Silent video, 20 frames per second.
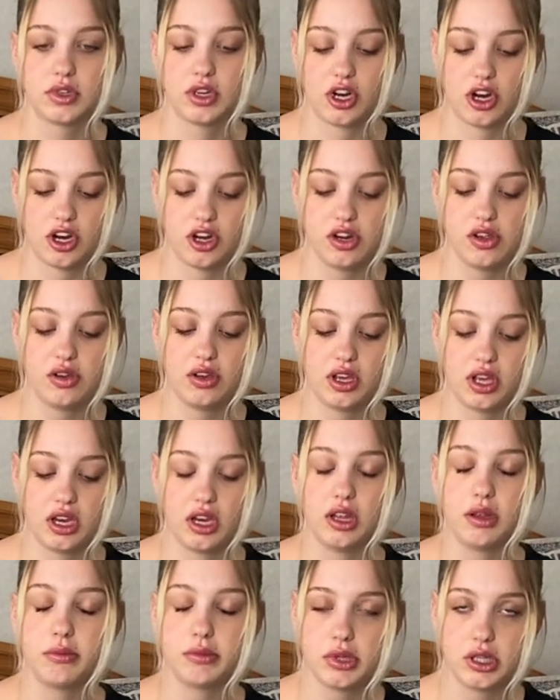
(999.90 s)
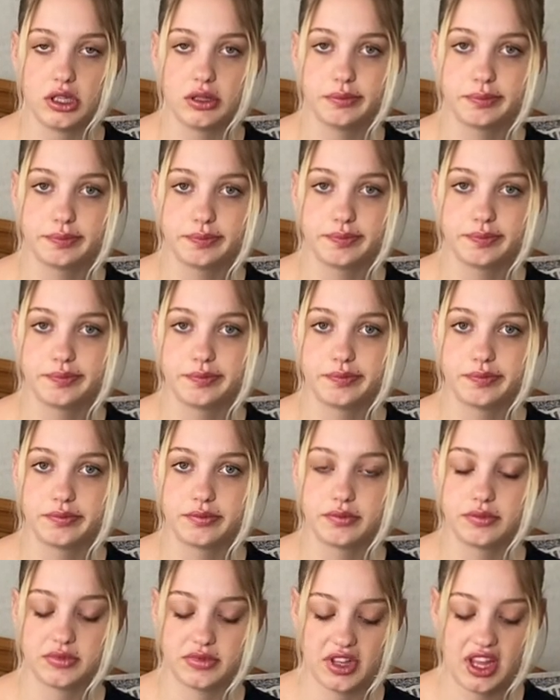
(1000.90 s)
Are you kidding me?
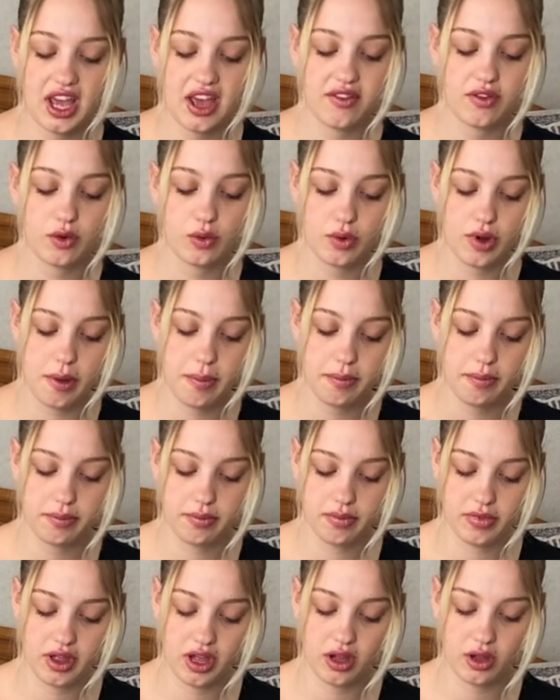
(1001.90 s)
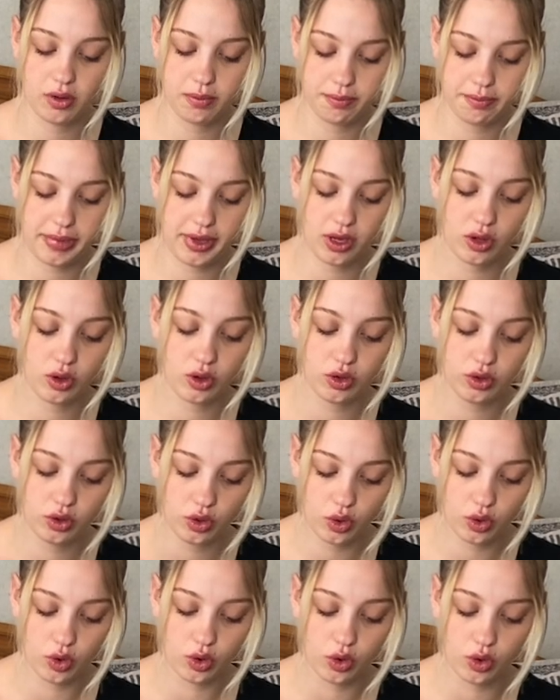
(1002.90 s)
They have a big old
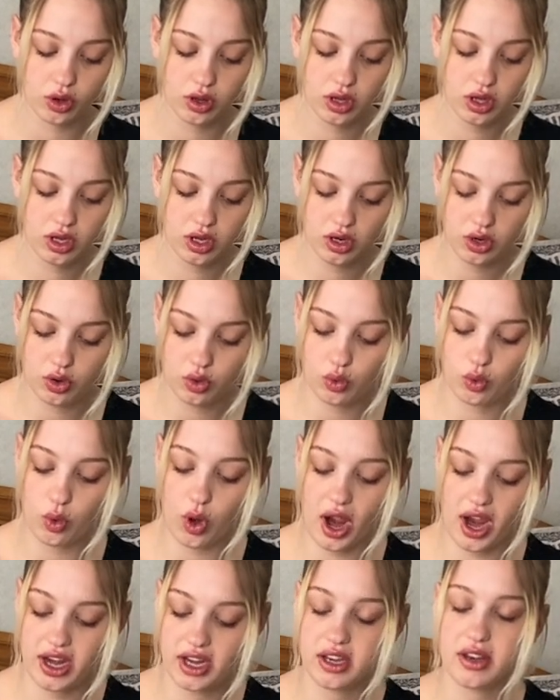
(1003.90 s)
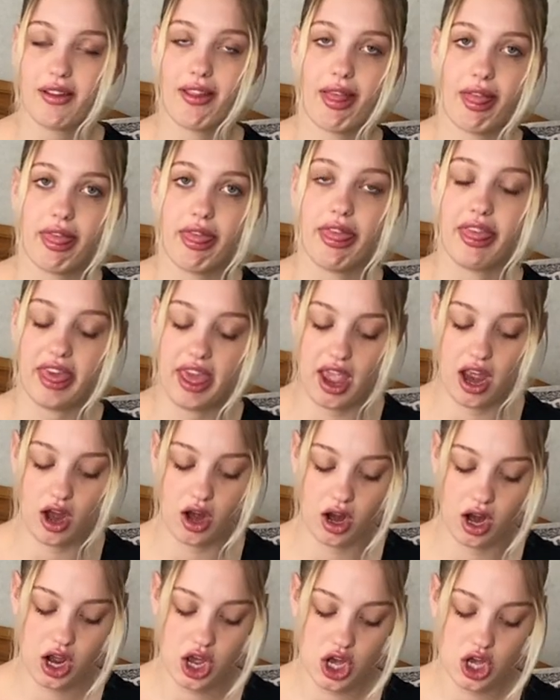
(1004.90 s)
hole right
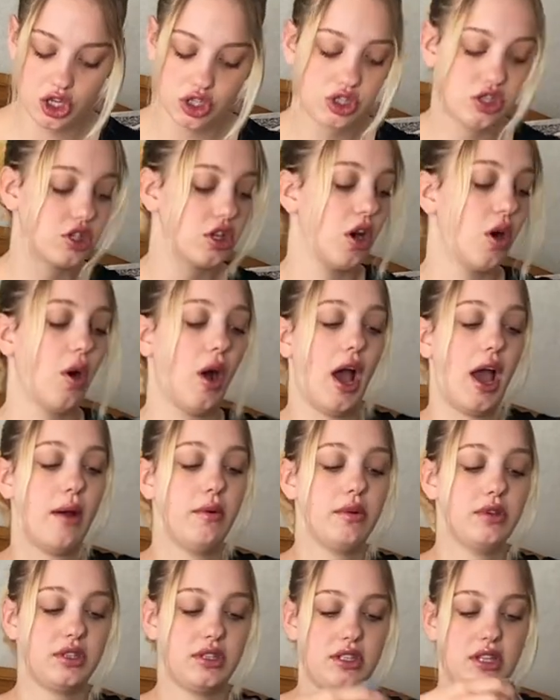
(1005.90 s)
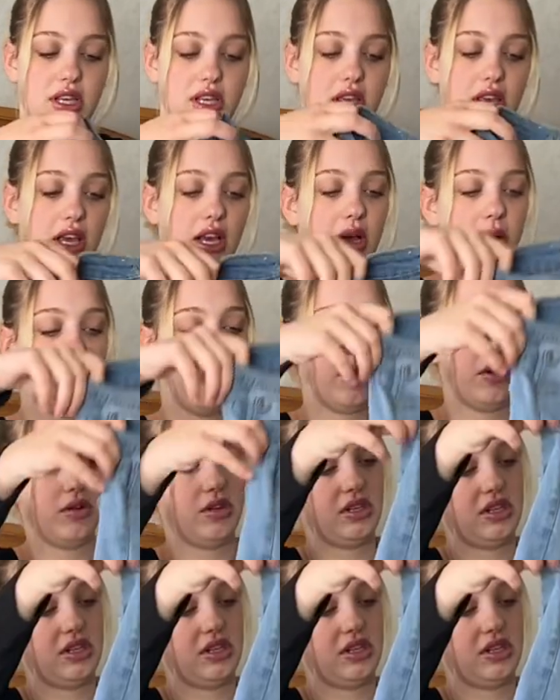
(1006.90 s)
there. So I was thinking about